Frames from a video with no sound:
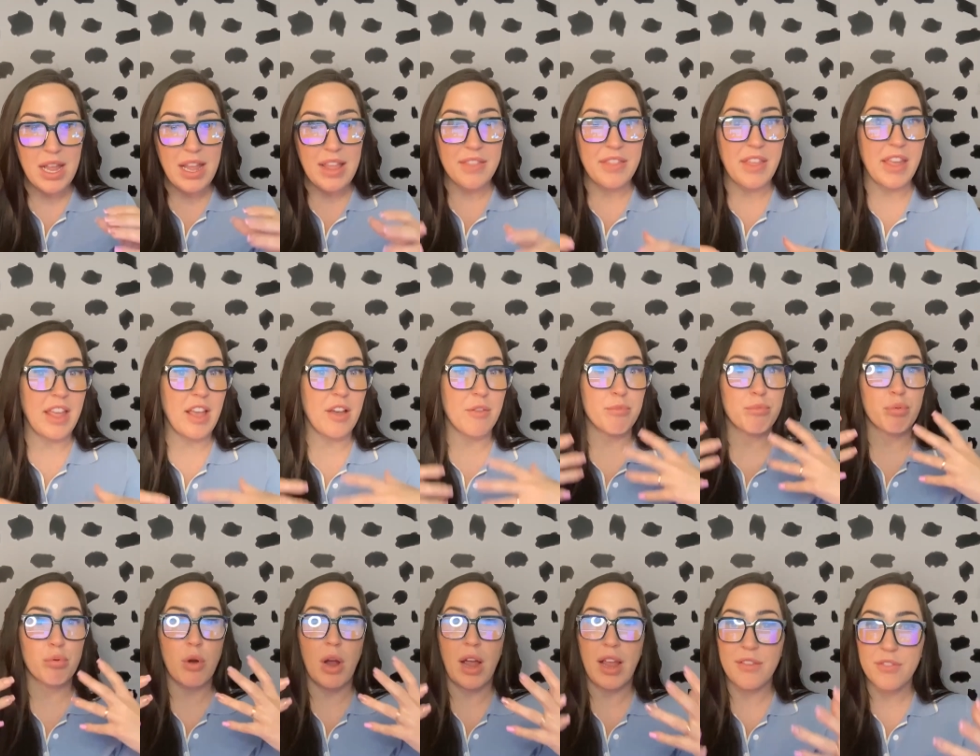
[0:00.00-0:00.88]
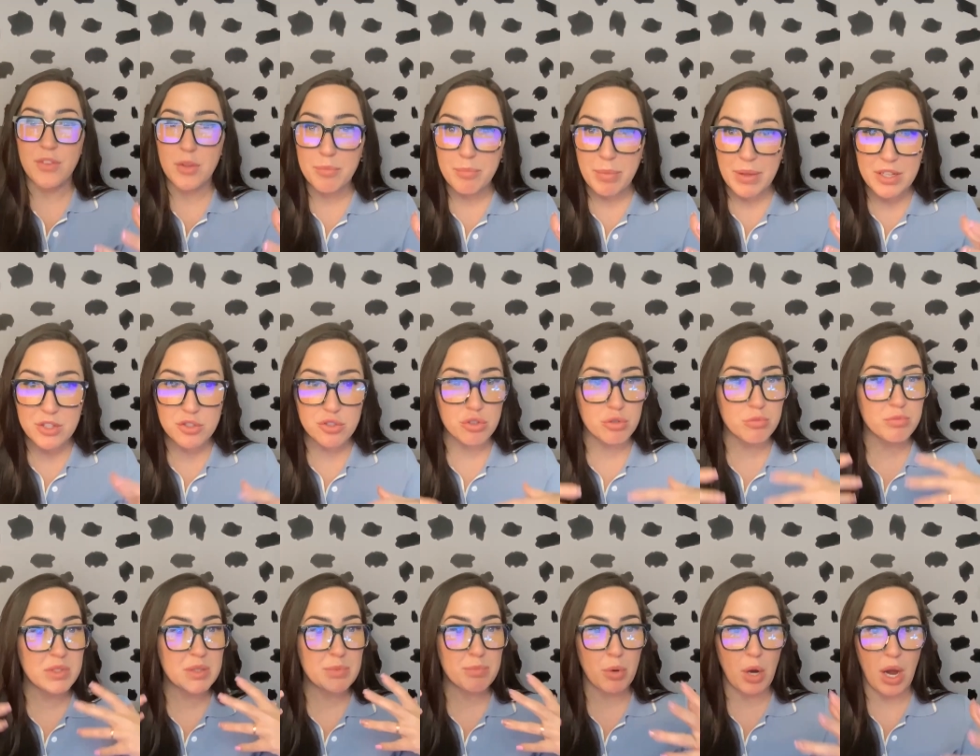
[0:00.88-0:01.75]
They have private
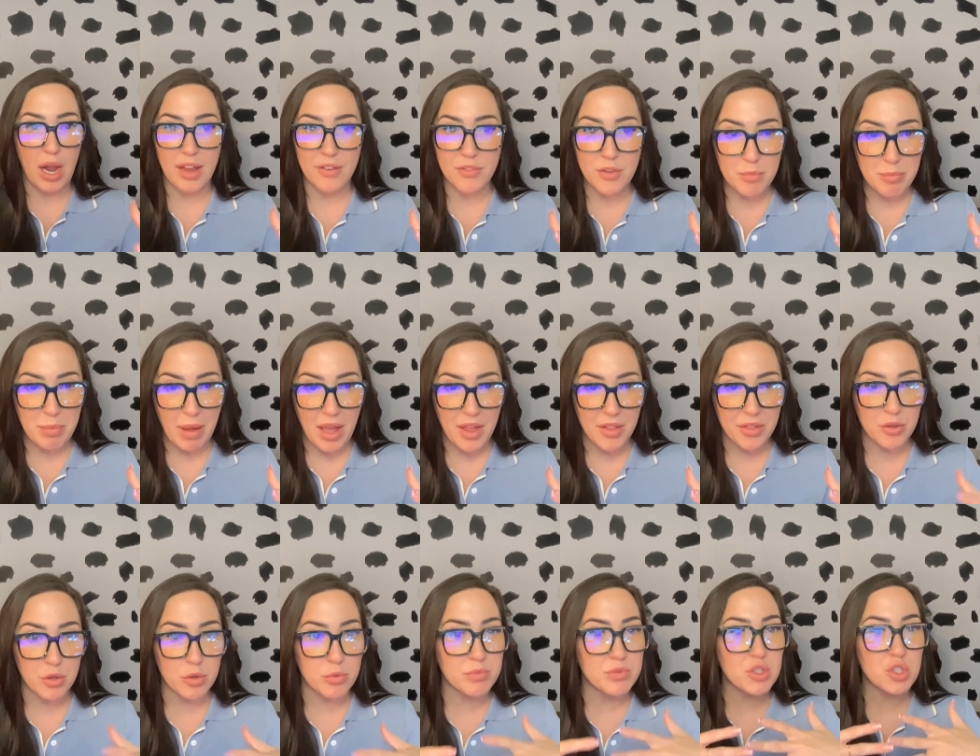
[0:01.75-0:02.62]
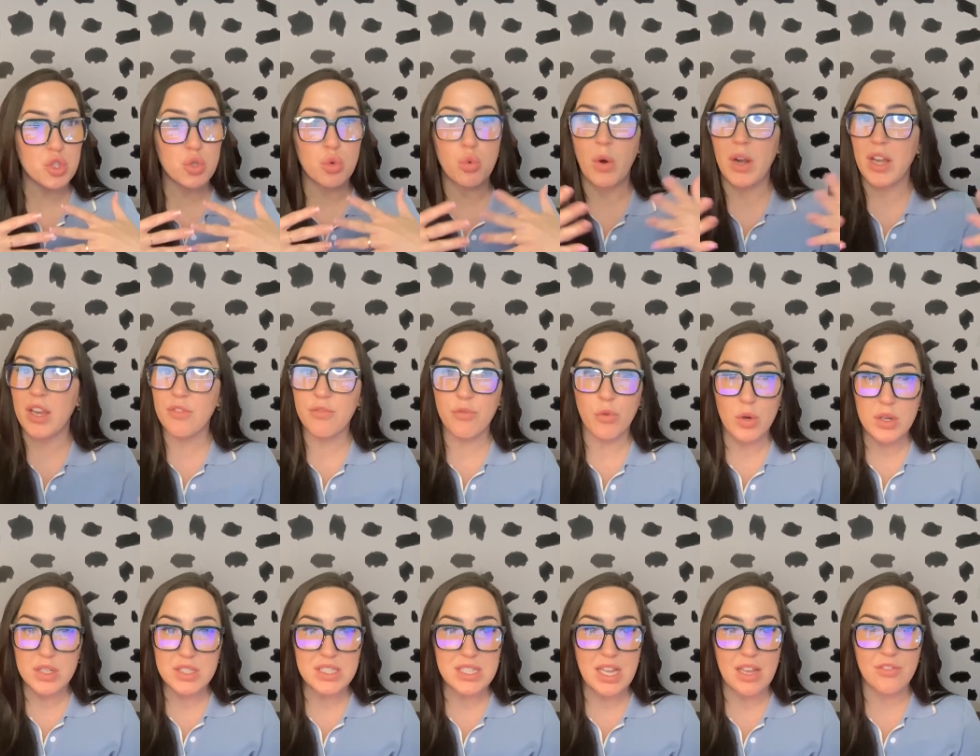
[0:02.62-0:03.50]
bedrooms, private bathrooms,
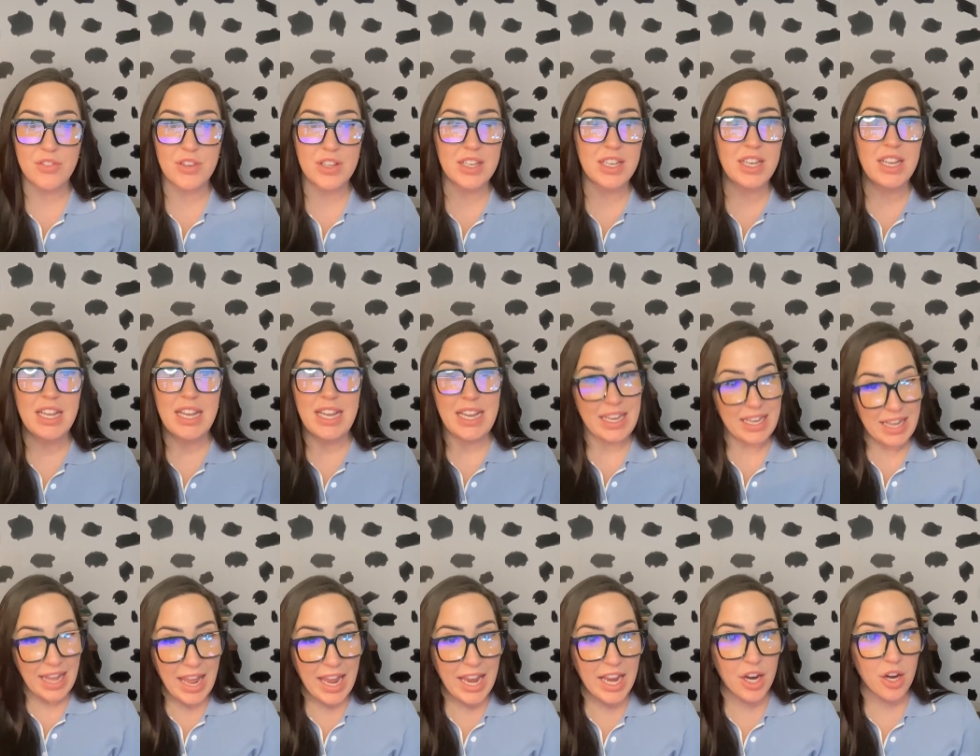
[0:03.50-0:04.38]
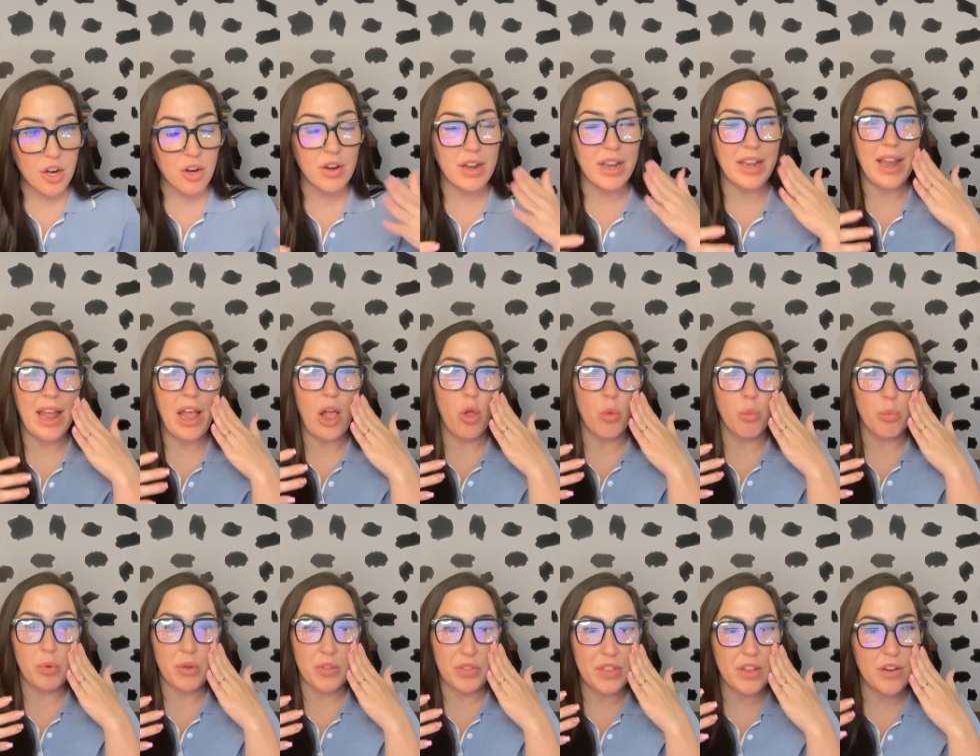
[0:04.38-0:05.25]
24/7 care and
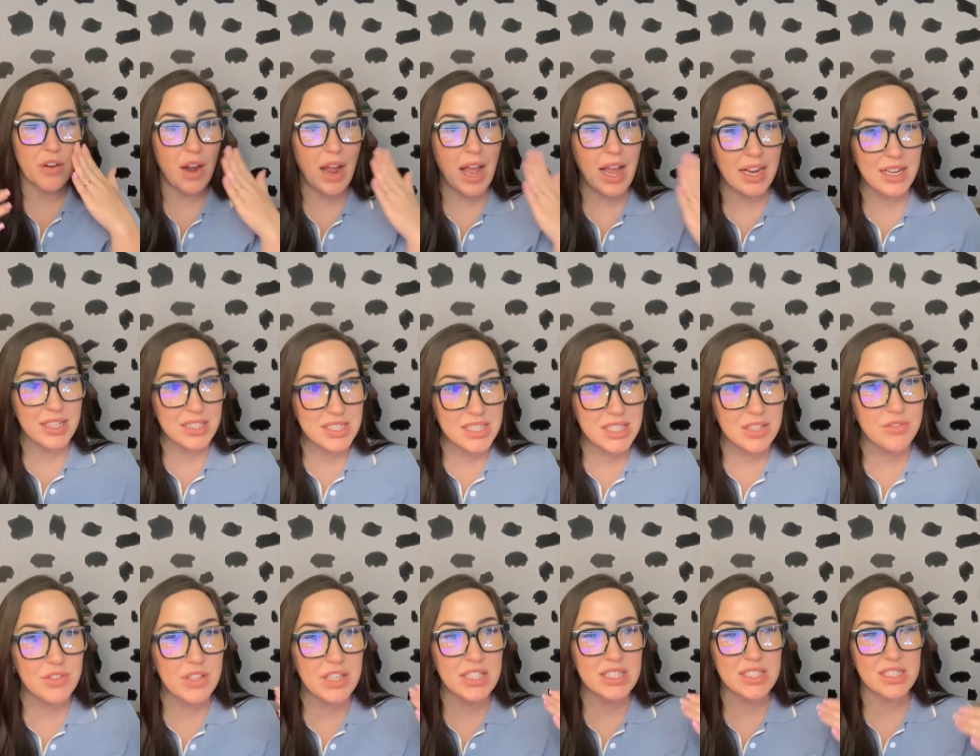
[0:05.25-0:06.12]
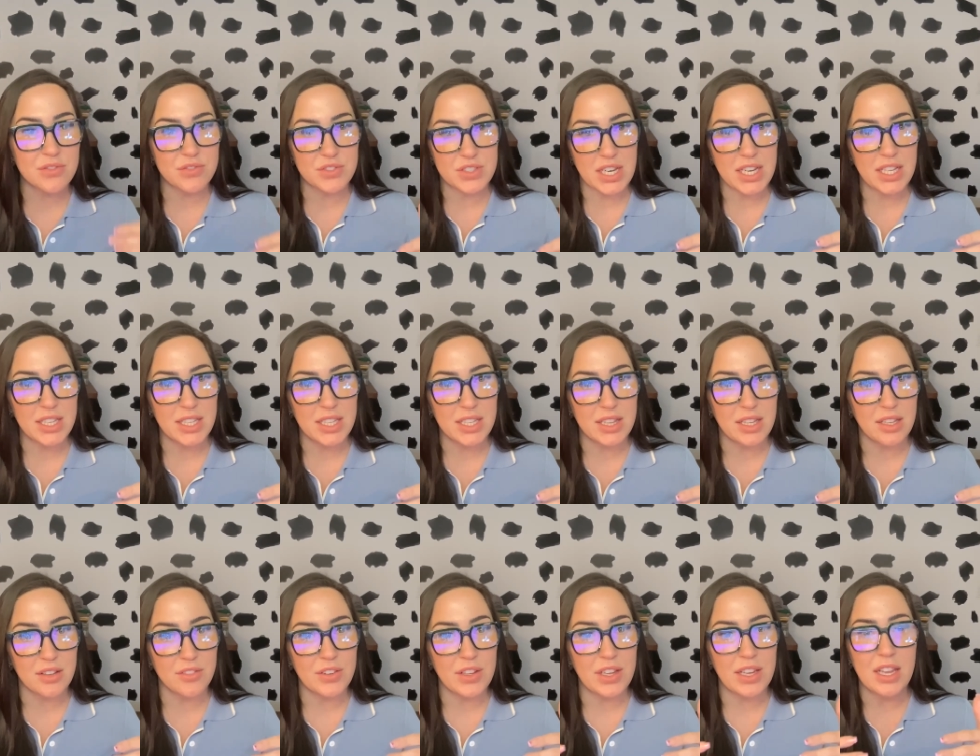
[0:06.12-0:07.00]
help with their activities of daily
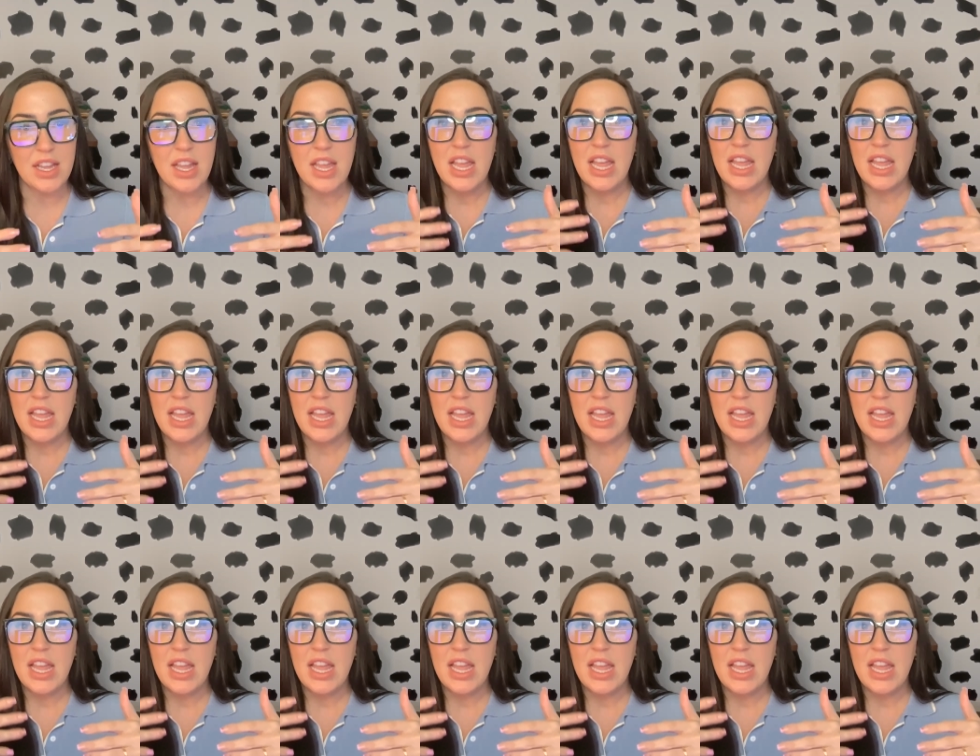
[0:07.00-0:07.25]
living.